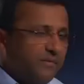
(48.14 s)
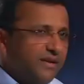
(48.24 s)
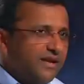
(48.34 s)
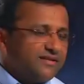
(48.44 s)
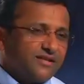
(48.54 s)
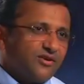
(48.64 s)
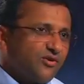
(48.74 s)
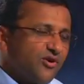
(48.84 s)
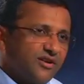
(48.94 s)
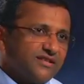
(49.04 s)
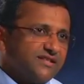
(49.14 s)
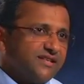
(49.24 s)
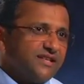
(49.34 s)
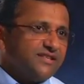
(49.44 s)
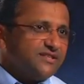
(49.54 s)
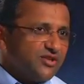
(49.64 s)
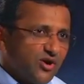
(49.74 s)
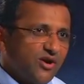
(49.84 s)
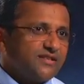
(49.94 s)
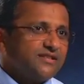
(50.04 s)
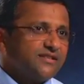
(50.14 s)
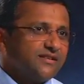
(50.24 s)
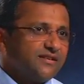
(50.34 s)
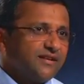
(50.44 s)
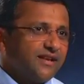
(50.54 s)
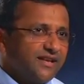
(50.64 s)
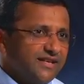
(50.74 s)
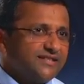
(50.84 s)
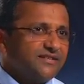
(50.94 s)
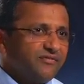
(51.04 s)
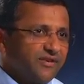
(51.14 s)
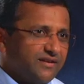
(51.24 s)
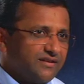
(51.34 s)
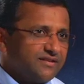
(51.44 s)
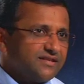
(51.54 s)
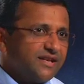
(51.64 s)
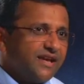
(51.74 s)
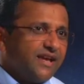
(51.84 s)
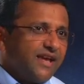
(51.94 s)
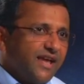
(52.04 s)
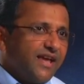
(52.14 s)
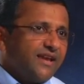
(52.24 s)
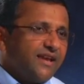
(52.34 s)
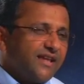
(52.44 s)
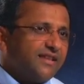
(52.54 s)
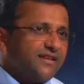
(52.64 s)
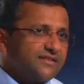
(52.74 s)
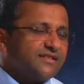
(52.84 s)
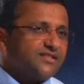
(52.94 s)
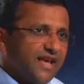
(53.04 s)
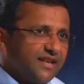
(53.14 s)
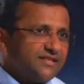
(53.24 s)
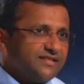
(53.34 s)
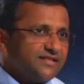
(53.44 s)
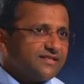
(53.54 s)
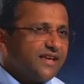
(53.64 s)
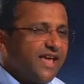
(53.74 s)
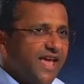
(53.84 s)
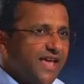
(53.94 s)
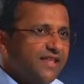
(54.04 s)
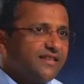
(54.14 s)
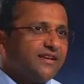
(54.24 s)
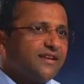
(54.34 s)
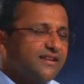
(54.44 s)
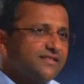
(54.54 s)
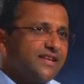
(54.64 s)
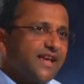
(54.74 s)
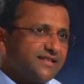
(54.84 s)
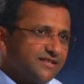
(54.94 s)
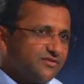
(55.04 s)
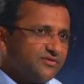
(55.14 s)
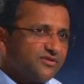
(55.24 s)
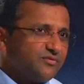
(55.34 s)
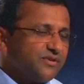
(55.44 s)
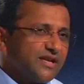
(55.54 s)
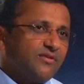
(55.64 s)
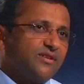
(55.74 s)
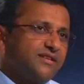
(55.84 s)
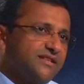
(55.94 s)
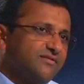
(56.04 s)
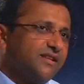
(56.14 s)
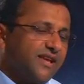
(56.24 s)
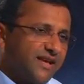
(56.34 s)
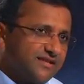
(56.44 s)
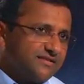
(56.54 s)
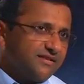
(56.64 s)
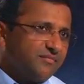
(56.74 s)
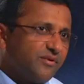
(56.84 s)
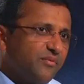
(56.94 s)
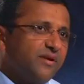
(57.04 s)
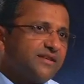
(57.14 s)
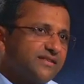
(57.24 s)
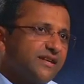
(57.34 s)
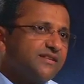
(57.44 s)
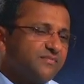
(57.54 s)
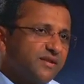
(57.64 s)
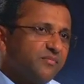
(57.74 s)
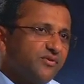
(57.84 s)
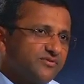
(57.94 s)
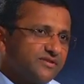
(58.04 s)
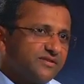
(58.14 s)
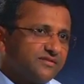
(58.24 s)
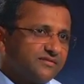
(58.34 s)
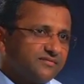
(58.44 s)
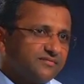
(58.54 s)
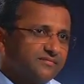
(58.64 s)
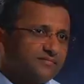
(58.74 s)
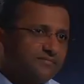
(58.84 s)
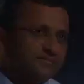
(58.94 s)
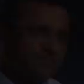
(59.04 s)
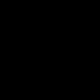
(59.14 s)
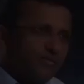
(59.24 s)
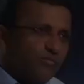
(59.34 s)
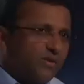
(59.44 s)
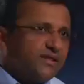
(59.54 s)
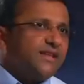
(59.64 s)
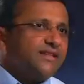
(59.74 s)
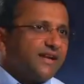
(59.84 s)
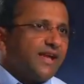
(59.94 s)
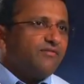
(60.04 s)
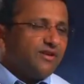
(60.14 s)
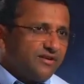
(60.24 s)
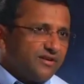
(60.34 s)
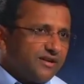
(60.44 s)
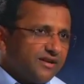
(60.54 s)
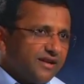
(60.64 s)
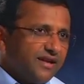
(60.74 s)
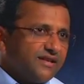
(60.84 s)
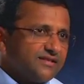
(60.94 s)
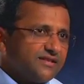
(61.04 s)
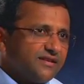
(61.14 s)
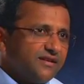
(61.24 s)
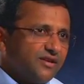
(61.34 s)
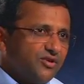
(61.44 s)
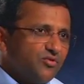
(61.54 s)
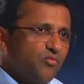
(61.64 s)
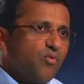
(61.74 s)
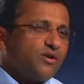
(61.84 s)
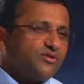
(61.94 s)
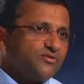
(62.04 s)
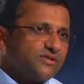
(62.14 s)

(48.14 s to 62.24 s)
Pediatric oncology is not an easy field, and I think it's the challenges and the kids' attitudes towards how they deal with cancer probably excites me the most. The one thing that I have learned is you want to